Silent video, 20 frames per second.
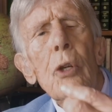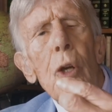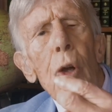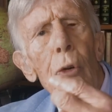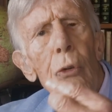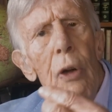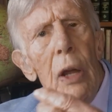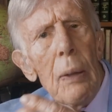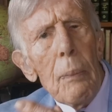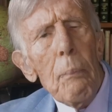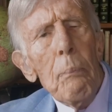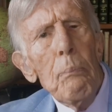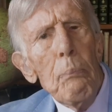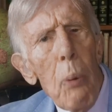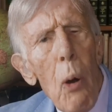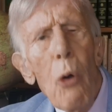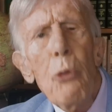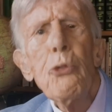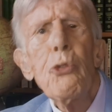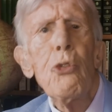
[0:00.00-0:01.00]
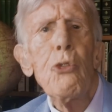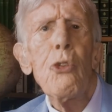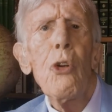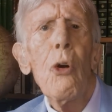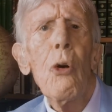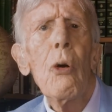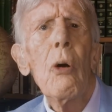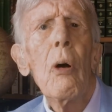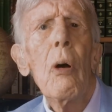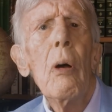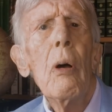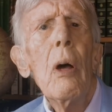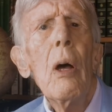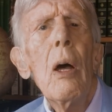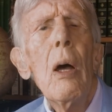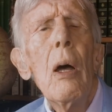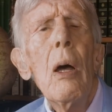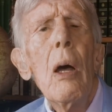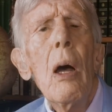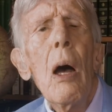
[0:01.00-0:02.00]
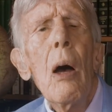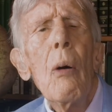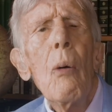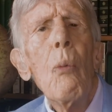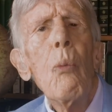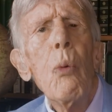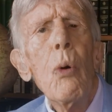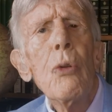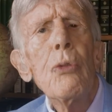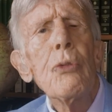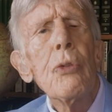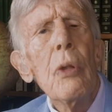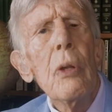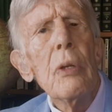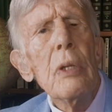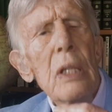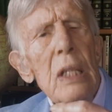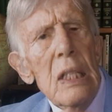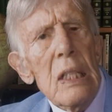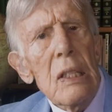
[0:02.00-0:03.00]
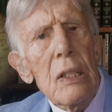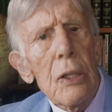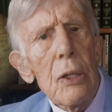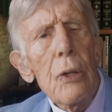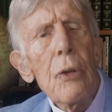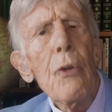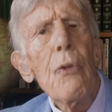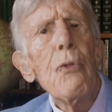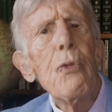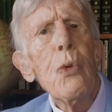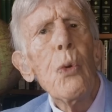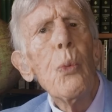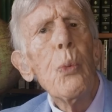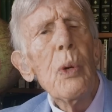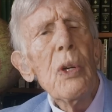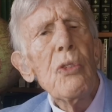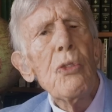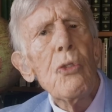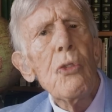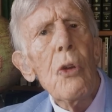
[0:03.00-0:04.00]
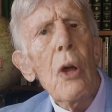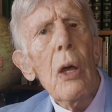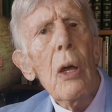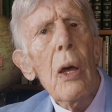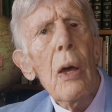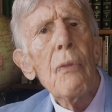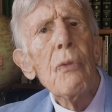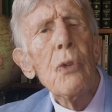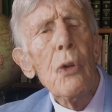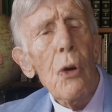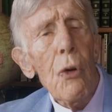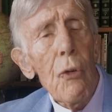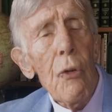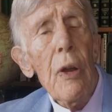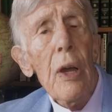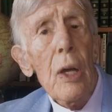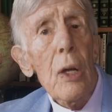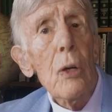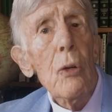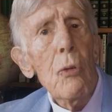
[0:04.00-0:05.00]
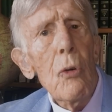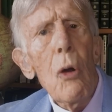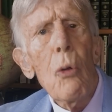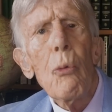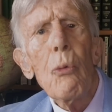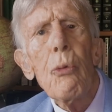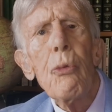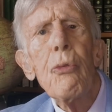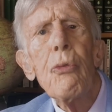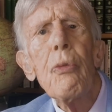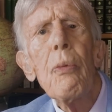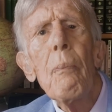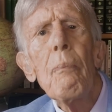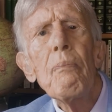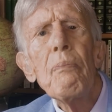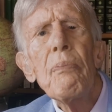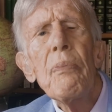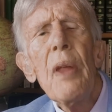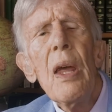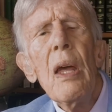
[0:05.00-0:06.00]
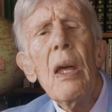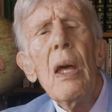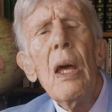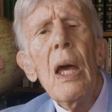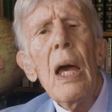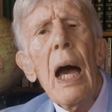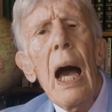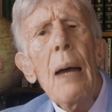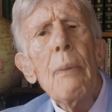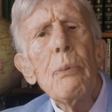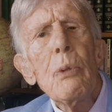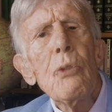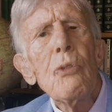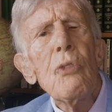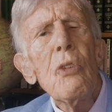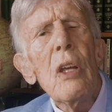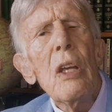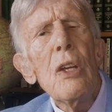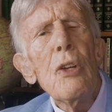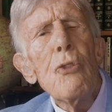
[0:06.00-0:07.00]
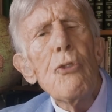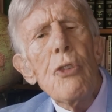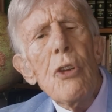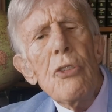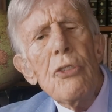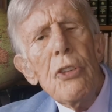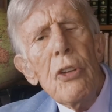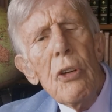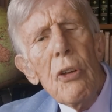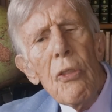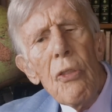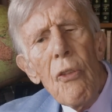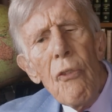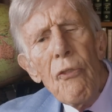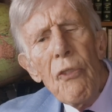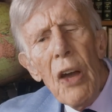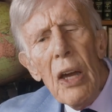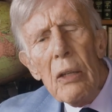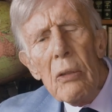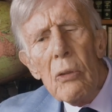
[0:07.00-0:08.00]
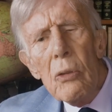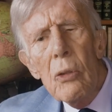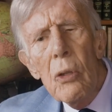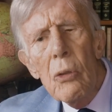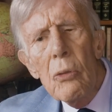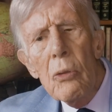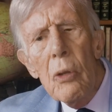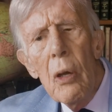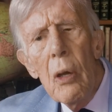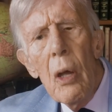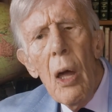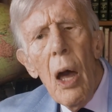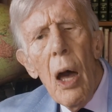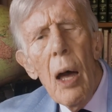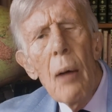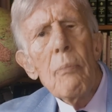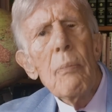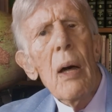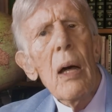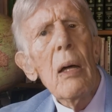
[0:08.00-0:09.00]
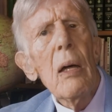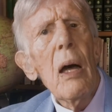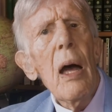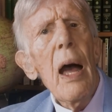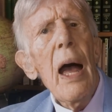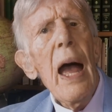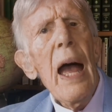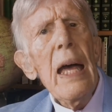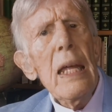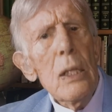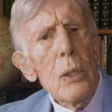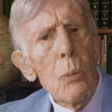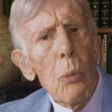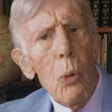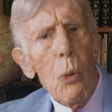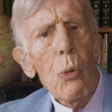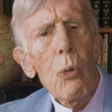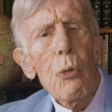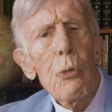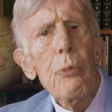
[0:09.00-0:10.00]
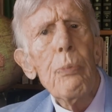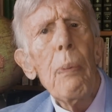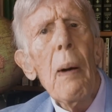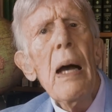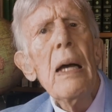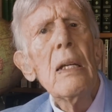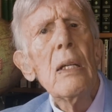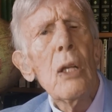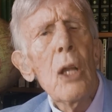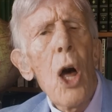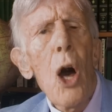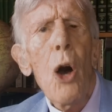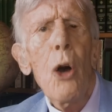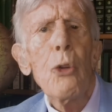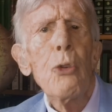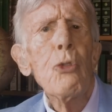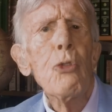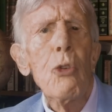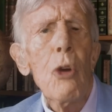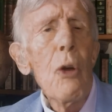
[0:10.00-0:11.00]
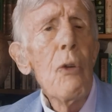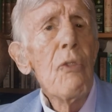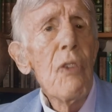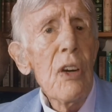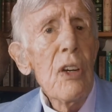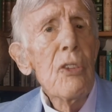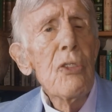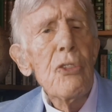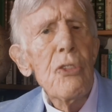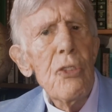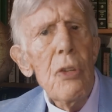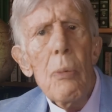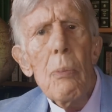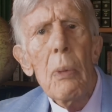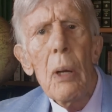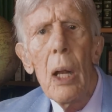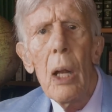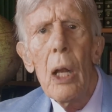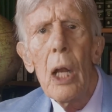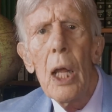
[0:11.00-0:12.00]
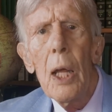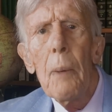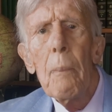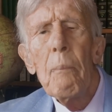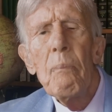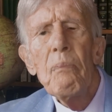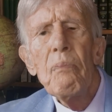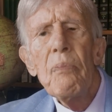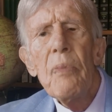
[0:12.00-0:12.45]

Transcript: correct posture was needed if you wish to have correct growth. I was interested in the fact that um, animals, by and large, grow very similarly.